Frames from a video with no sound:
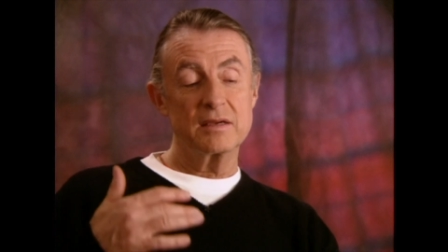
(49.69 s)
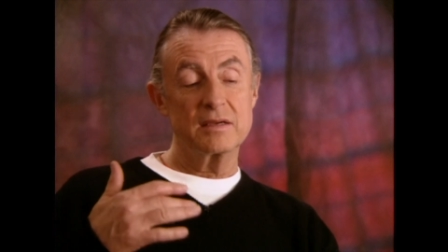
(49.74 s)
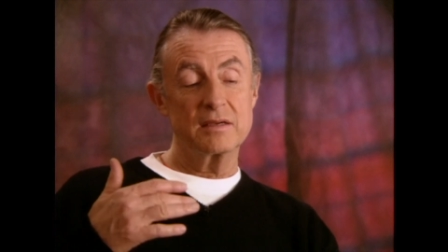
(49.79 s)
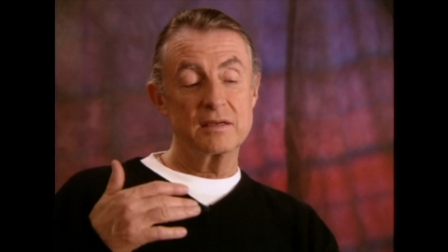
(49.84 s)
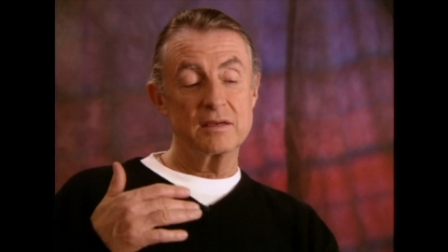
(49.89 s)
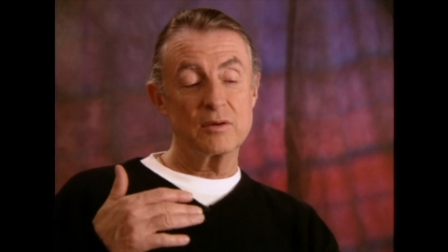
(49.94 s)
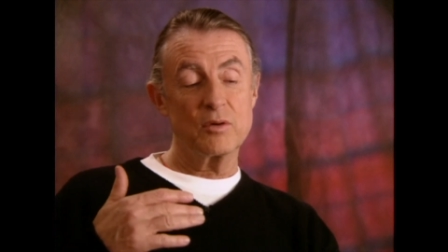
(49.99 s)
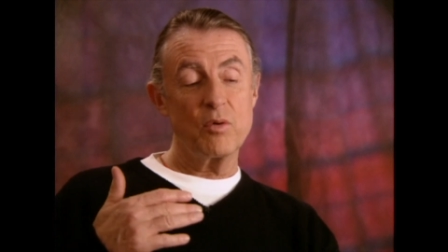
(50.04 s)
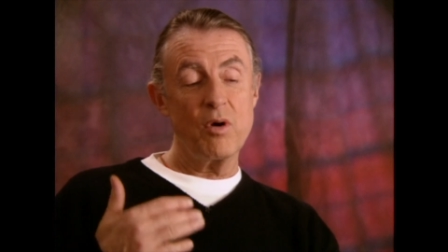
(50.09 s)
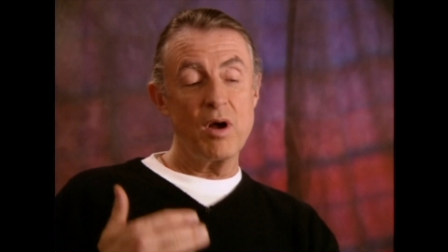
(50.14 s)
but
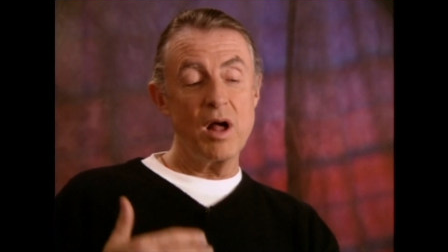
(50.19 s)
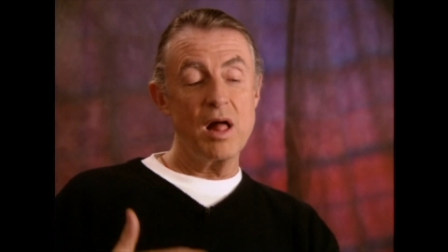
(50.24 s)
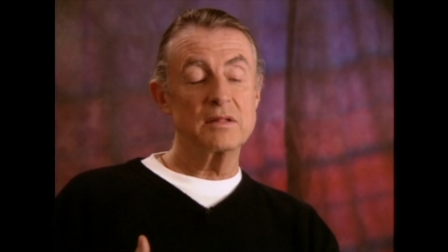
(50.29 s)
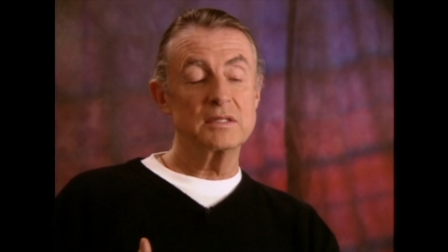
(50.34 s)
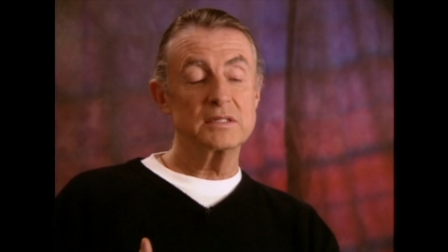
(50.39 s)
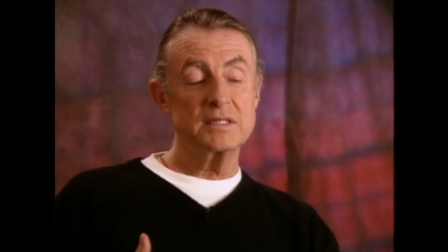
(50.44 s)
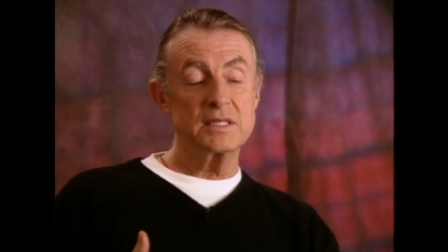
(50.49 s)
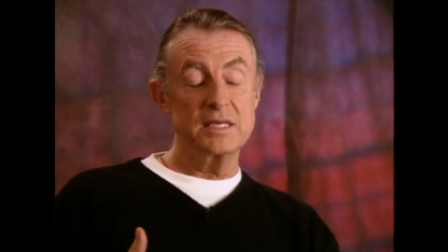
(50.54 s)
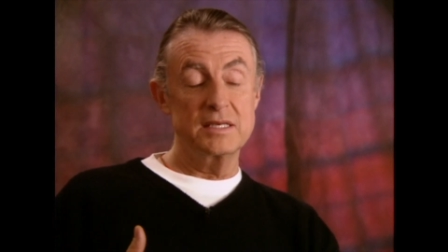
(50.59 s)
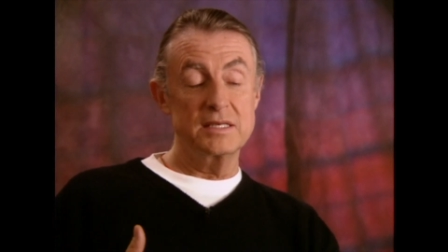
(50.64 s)
he managed
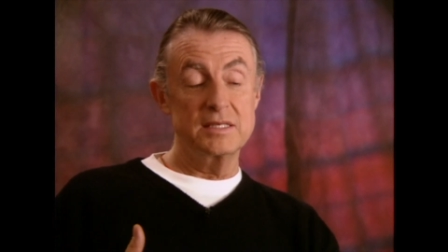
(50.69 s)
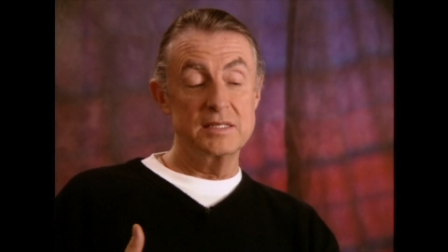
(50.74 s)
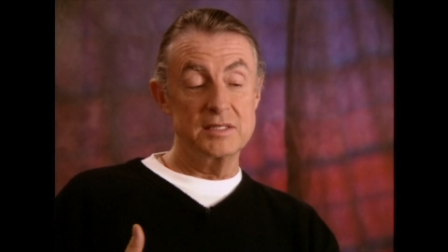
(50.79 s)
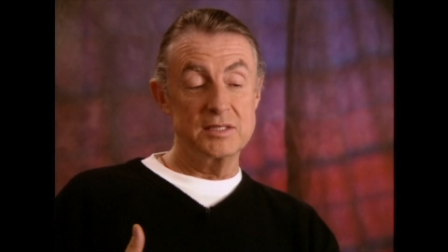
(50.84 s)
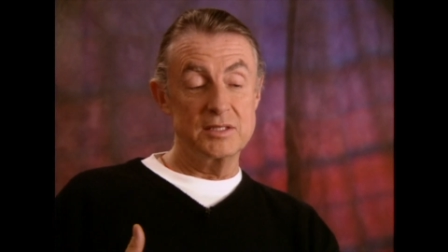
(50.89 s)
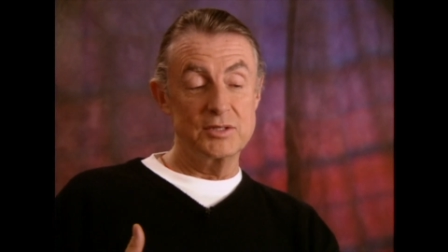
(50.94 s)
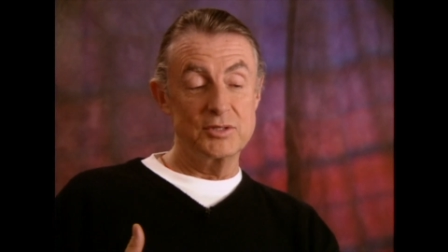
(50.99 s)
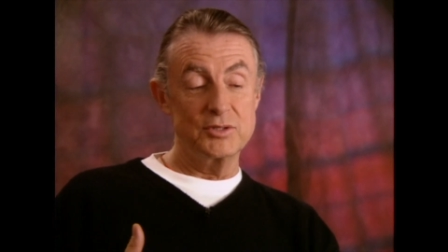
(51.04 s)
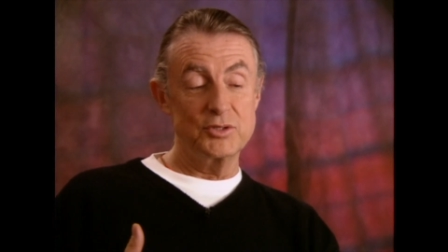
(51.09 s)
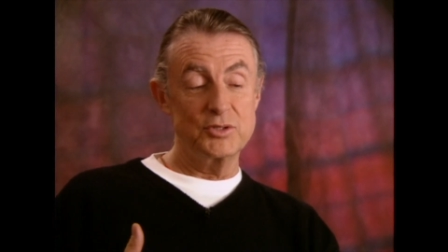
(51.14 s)
to have a
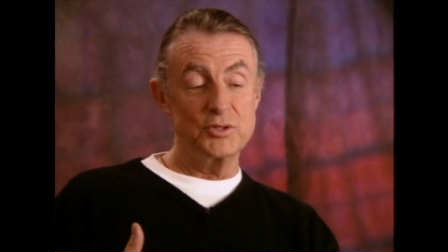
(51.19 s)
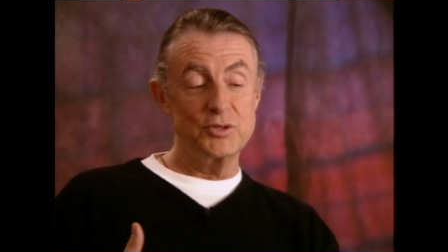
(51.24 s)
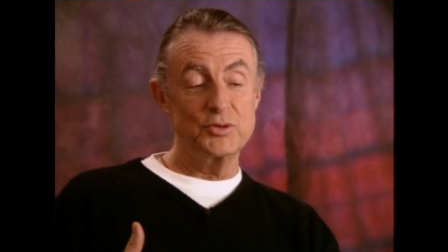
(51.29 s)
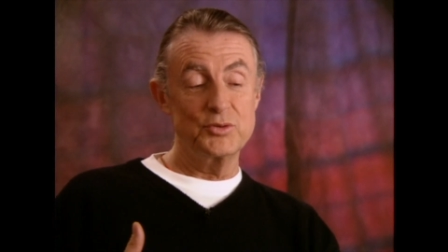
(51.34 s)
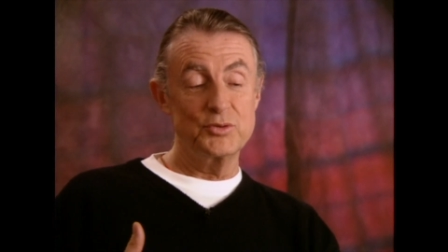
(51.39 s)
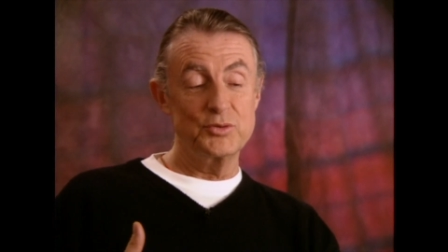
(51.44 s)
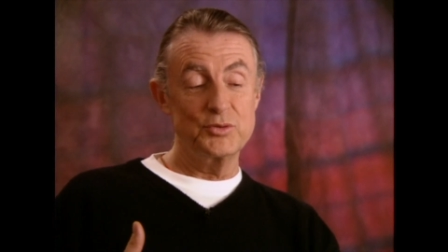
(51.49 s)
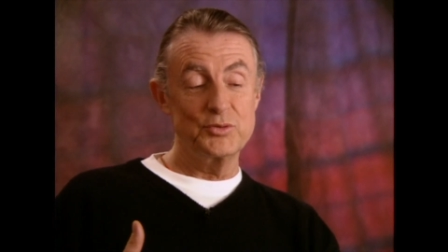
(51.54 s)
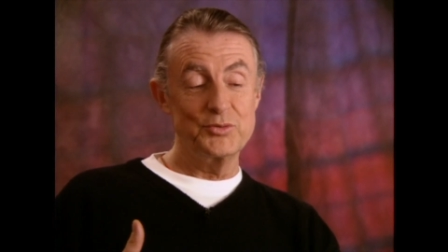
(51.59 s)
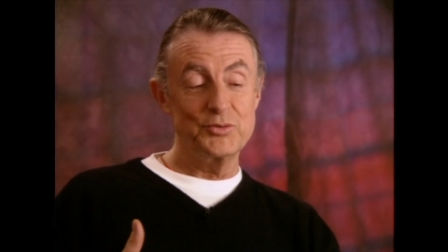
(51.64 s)
career before
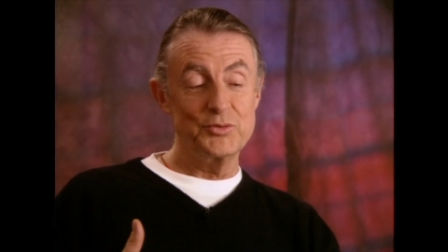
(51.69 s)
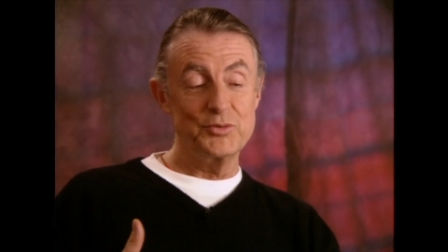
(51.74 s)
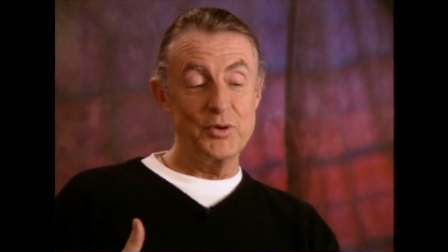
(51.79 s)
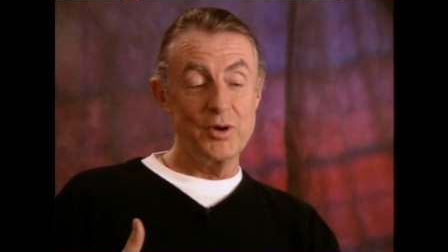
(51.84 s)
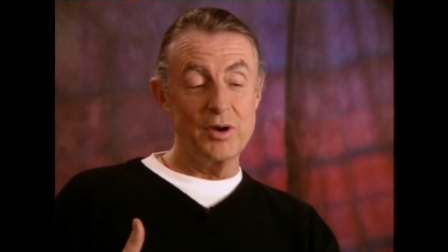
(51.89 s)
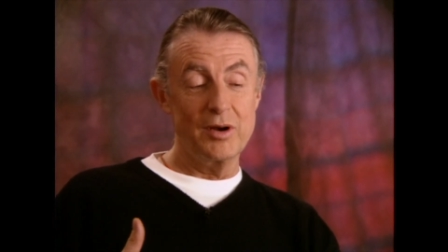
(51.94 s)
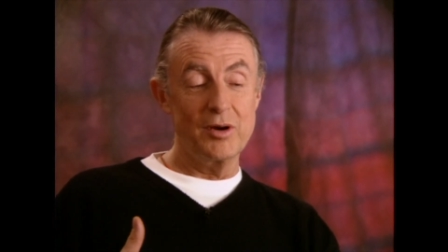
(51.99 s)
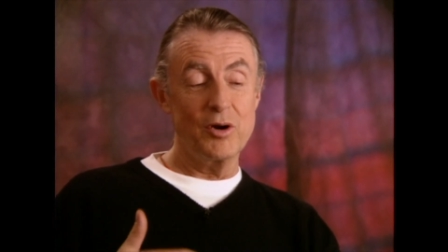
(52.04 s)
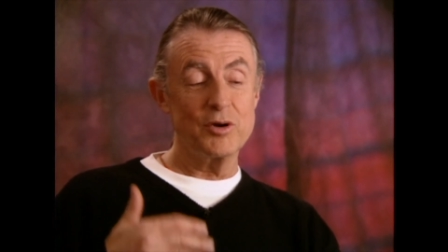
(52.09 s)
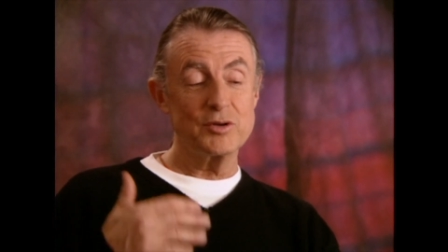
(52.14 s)
and after his
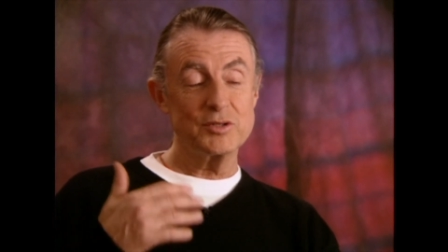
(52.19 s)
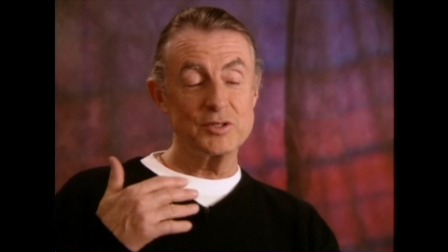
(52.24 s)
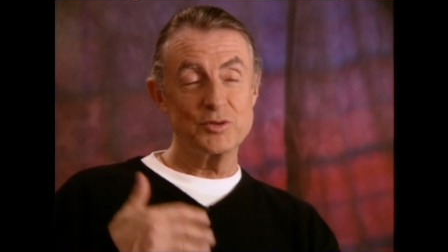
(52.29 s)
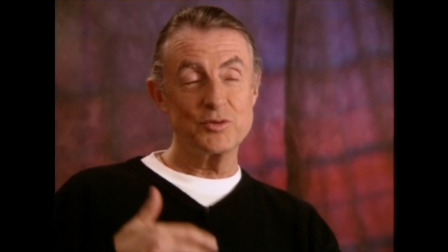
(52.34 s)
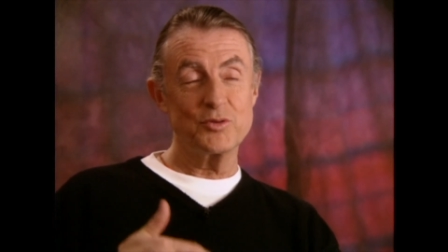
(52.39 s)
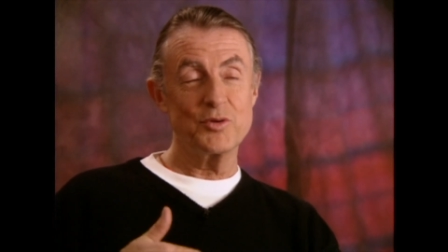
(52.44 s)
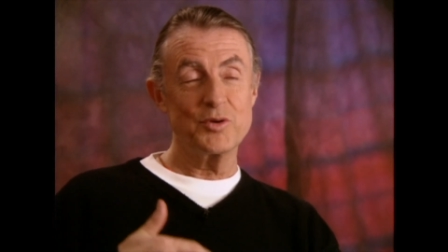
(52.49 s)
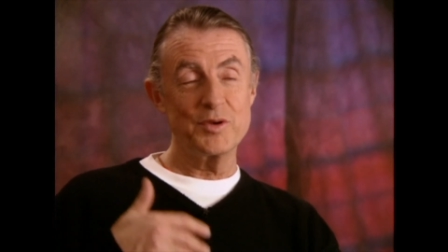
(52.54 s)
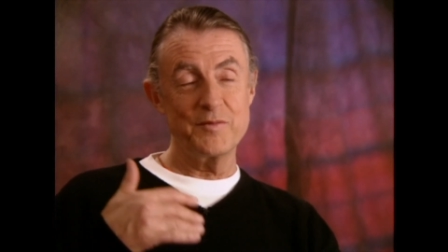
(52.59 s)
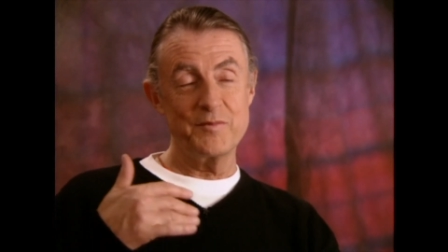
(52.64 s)

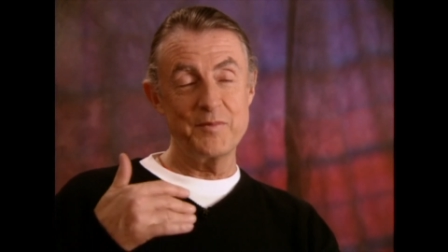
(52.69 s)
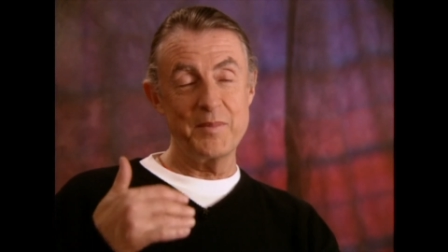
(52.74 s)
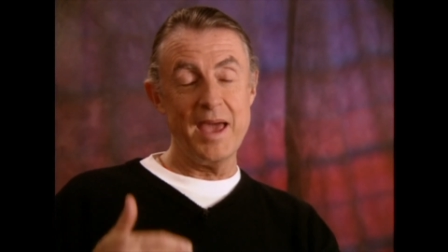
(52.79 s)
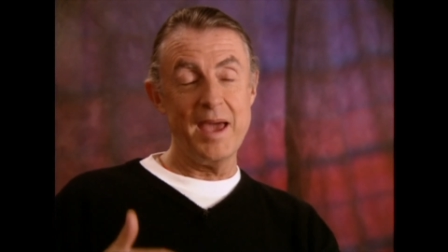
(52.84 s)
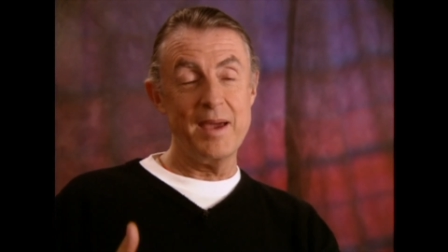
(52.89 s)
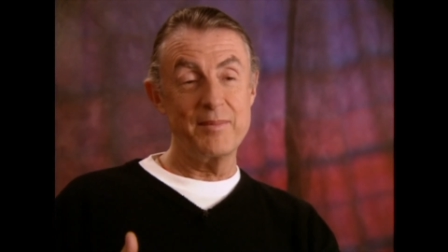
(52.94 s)
duology of Batman